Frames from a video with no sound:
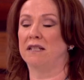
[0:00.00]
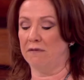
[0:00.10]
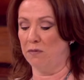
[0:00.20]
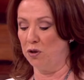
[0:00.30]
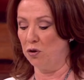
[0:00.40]

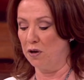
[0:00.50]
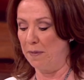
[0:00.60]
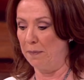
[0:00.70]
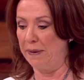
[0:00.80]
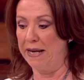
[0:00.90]
we're talking
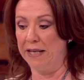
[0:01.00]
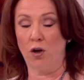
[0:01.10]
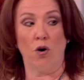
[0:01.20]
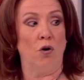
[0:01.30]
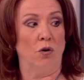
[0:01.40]
about being in
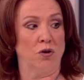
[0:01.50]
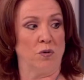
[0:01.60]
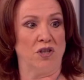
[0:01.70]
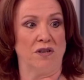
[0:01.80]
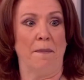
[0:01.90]
court,
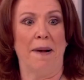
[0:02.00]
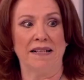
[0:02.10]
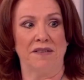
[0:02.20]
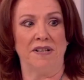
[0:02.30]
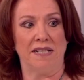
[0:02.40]
which is a
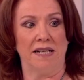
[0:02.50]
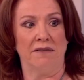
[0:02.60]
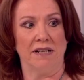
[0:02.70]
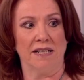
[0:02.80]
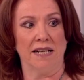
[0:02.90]
massively
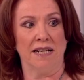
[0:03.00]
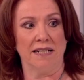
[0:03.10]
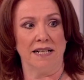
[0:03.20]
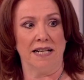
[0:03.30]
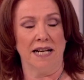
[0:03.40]
serious thing,
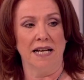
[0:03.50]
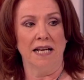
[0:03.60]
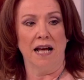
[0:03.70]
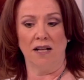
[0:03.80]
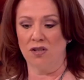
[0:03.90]
isn't it?
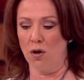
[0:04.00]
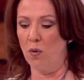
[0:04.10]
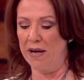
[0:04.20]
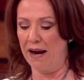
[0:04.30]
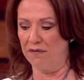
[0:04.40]
And so
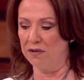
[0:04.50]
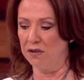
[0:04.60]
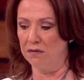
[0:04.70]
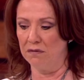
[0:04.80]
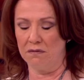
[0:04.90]
we have
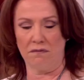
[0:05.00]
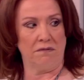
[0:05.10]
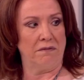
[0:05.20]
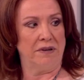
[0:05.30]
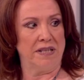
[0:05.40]
to
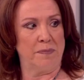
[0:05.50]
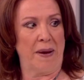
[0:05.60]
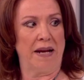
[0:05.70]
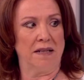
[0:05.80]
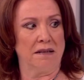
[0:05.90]

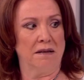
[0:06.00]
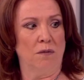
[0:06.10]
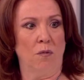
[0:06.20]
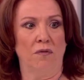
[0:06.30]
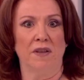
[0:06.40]
respect
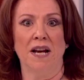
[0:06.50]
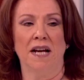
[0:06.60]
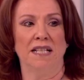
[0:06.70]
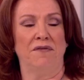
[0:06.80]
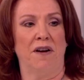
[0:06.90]
what the
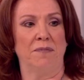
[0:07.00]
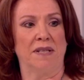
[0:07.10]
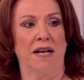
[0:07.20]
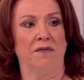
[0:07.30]
95%